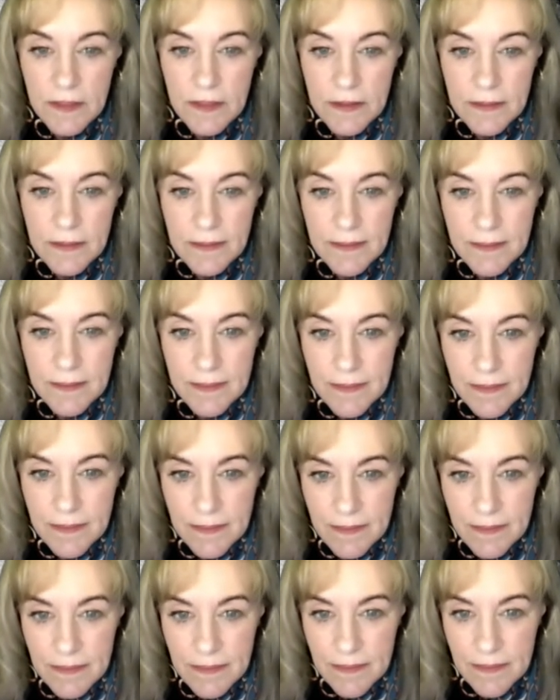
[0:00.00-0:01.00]

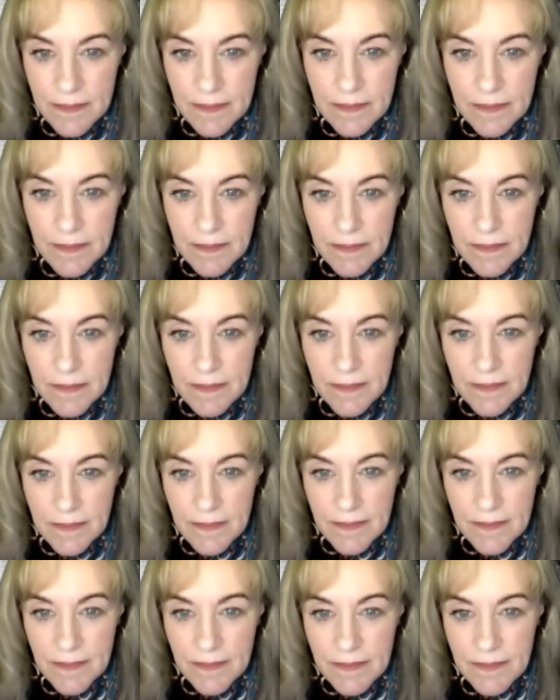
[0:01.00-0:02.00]

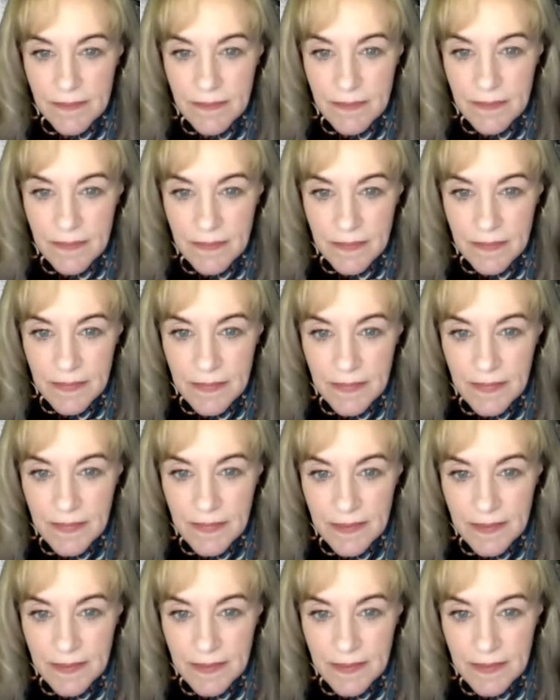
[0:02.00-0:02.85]
This person isn't speaking.